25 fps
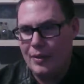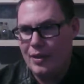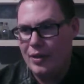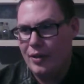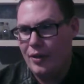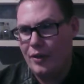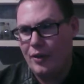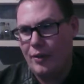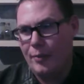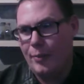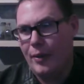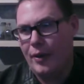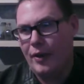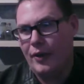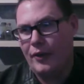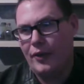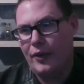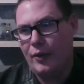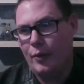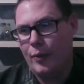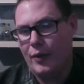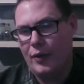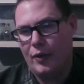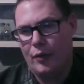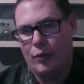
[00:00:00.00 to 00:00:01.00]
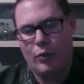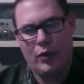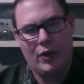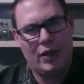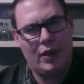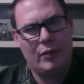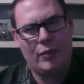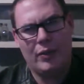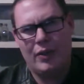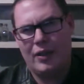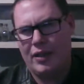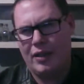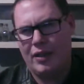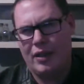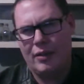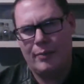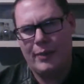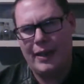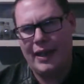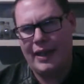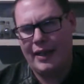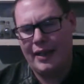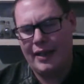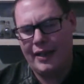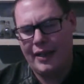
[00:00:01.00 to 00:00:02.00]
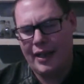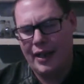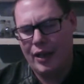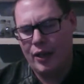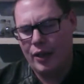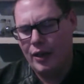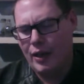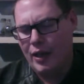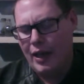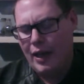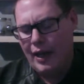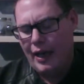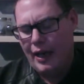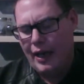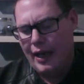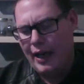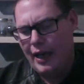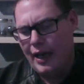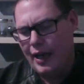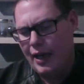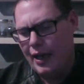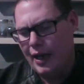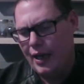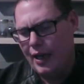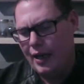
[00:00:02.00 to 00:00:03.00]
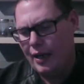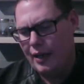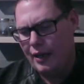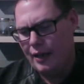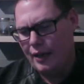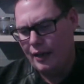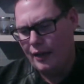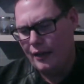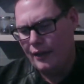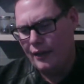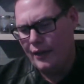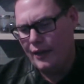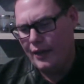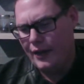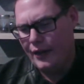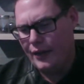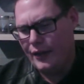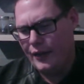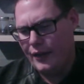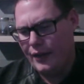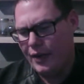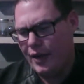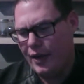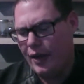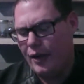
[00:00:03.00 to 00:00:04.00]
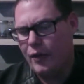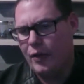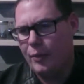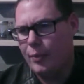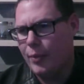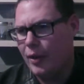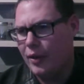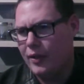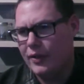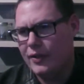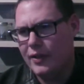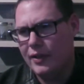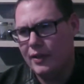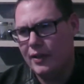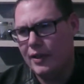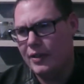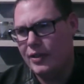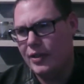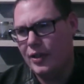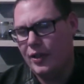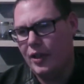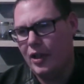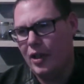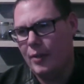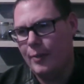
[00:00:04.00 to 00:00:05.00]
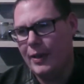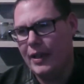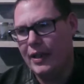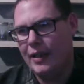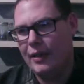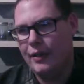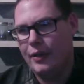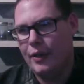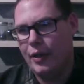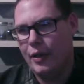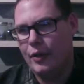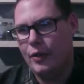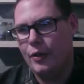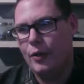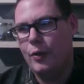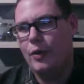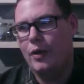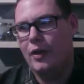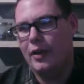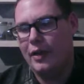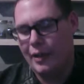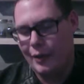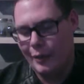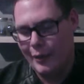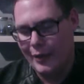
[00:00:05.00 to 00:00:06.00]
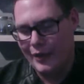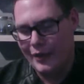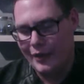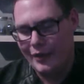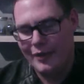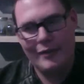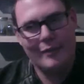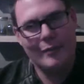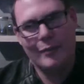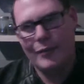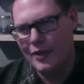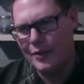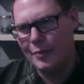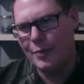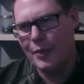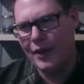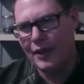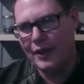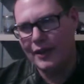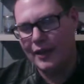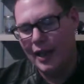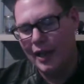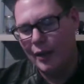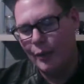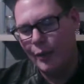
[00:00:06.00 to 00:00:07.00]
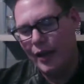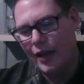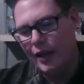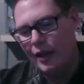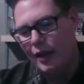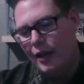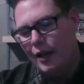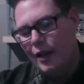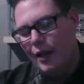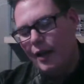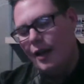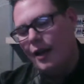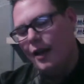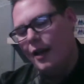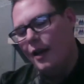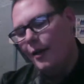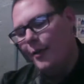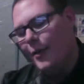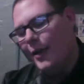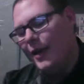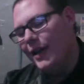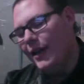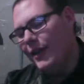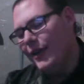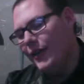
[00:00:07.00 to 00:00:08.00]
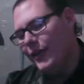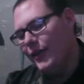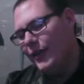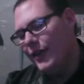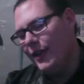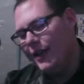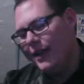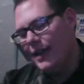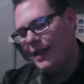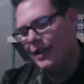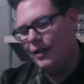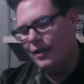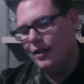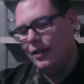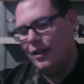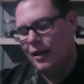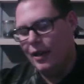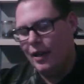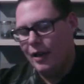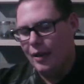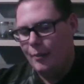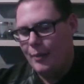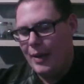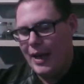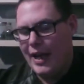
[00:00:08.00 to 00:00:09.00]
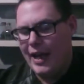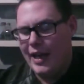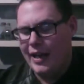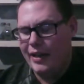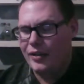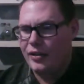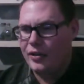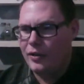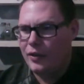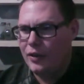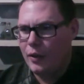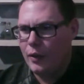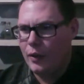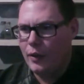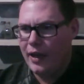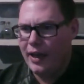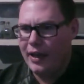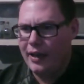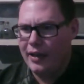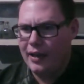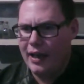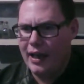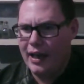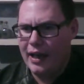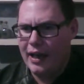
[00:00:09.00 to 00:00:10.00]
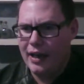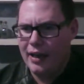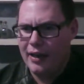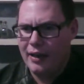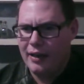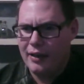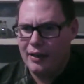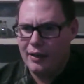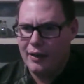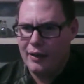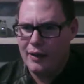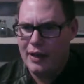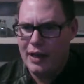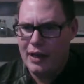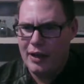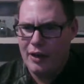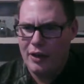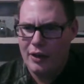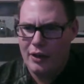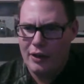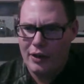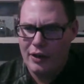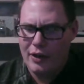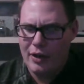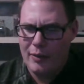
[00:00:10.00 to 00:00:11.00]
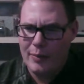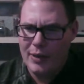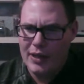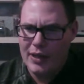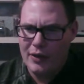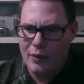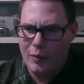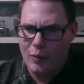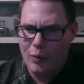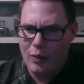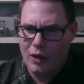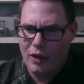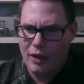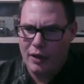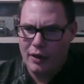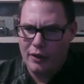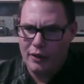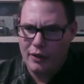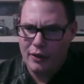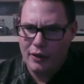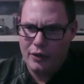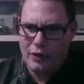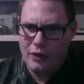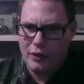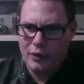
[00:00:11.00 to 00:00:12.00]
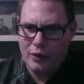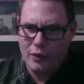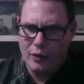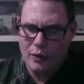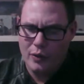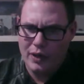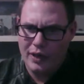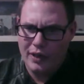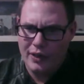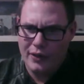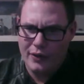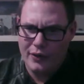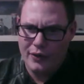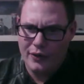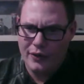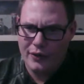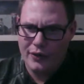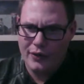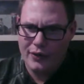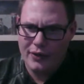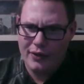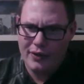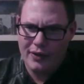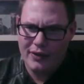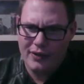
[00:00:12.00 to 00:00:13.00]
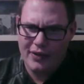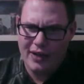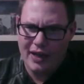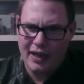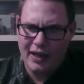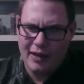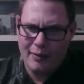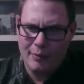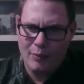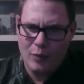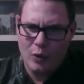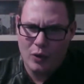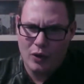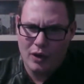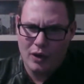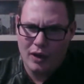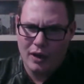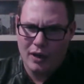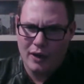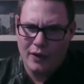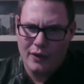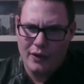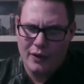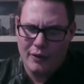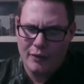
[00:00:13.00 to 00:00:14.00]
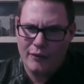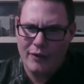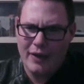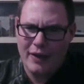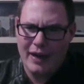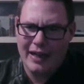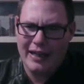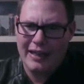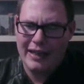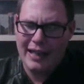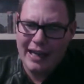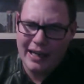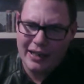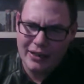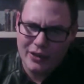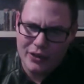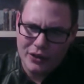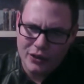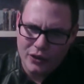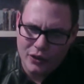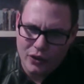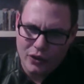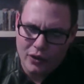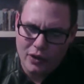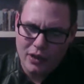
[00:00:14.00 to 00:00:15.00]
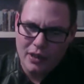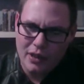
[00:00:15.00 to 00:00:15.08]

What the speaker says: you're the person with a really, really good bank account, and this other person that you're going to be canoodling with, let's put it that way, is the Page. Okay, and they're going to be the one who is kind of more on the financial